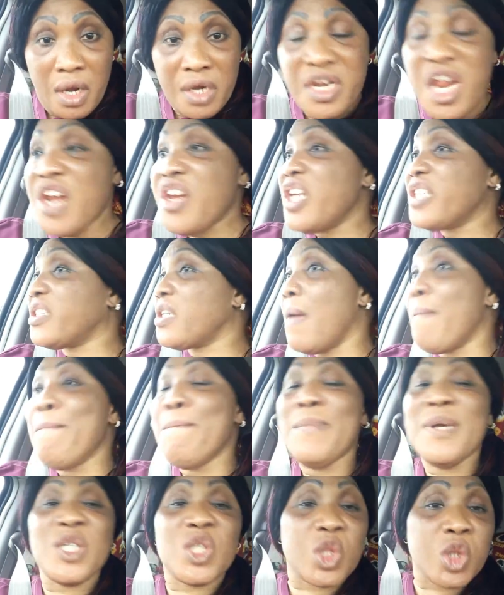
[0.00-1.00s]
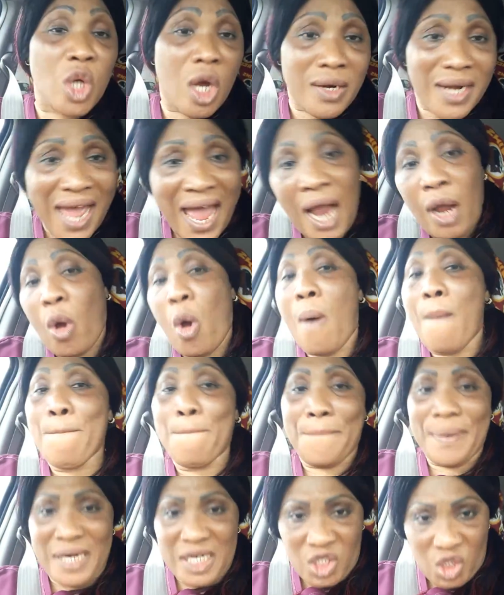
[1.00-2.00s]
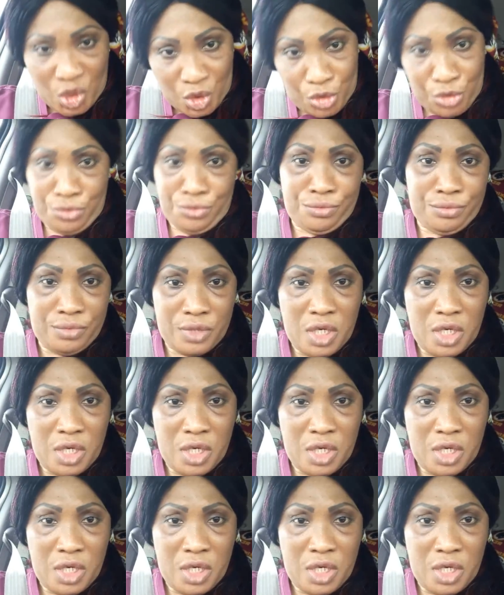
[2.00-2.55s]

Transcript: Then they say, mission accomplished.